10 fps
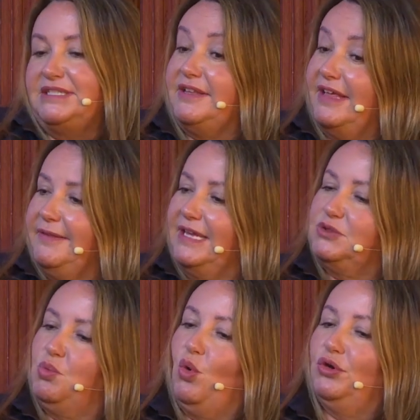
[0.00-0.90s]
So
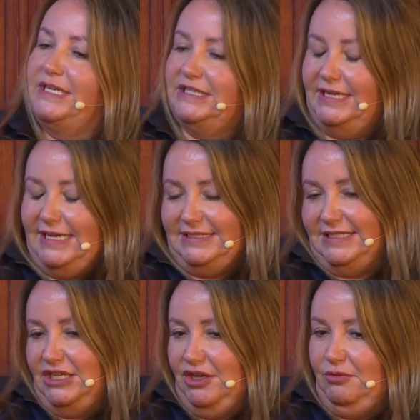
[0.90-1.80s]
that's one
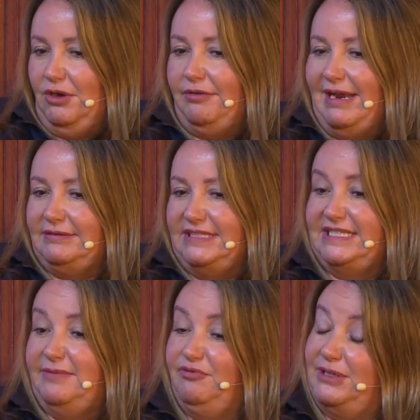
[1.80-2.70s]
issue around
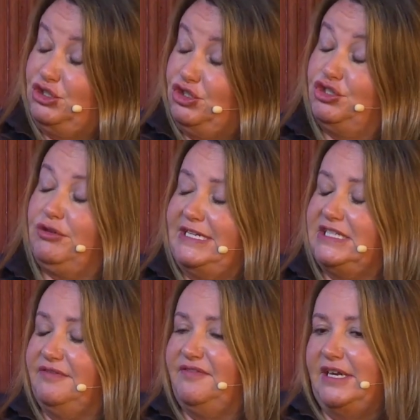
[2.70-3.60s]
disinformation straight
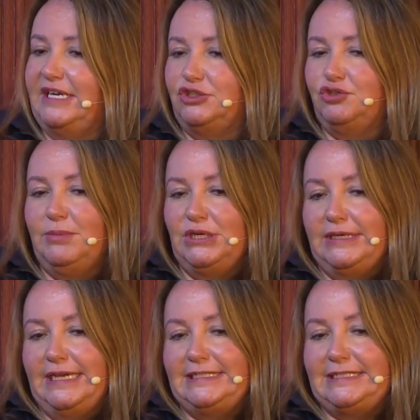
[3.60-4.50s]
to the financial
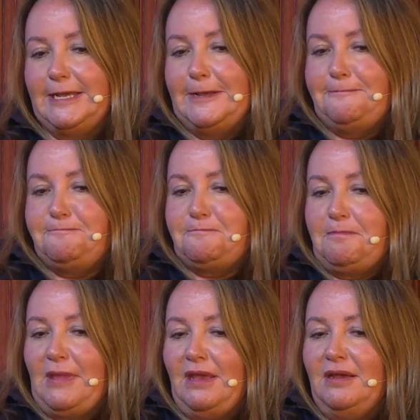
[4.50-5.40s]
markets.
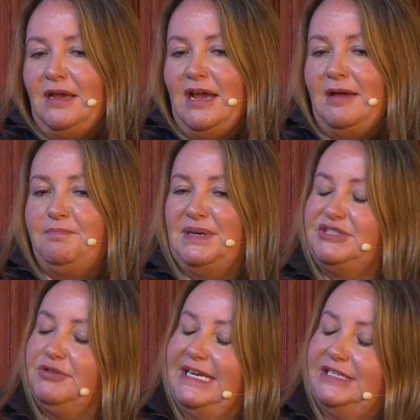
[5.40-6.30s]
But
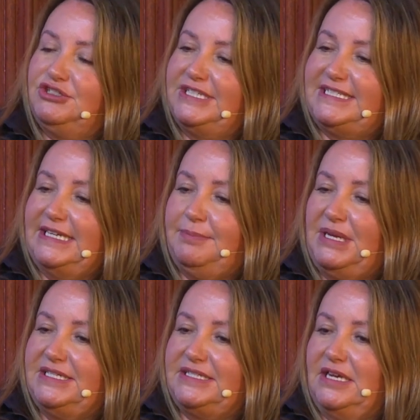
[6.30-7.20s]
it's really interesting
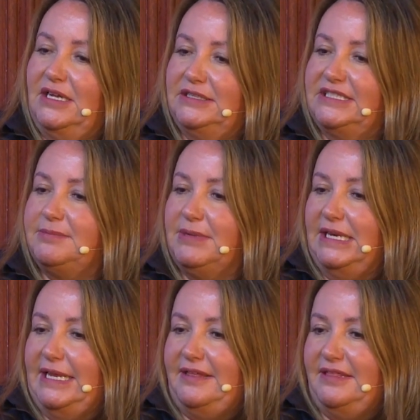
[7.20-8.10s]
because
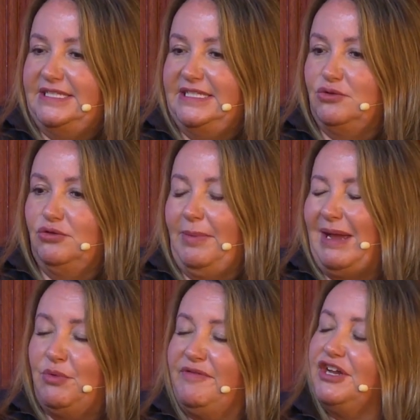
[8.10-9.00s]
ultimately this is all
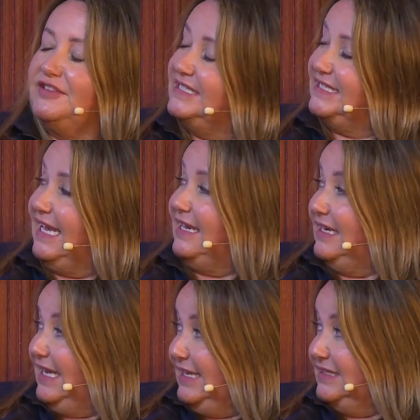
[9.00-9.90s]
about, and we've heard this again
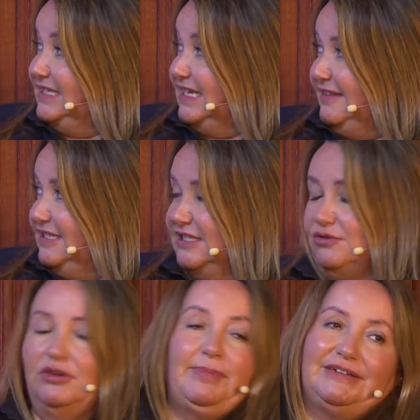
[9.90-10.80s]
and again today, this is
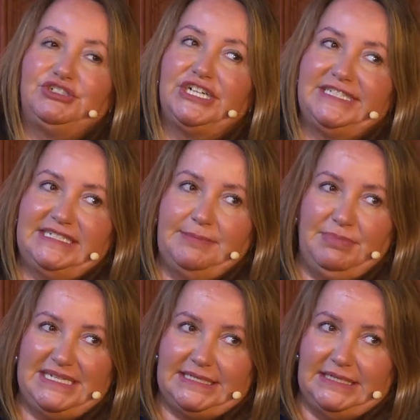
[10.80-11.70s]
all about trust in
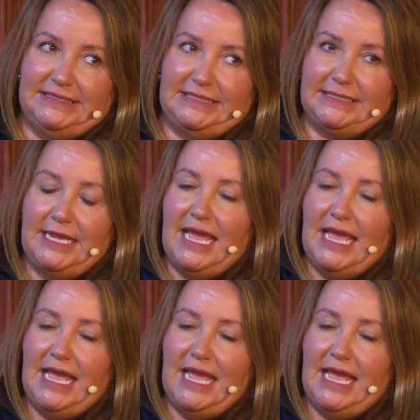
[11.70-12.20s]
business.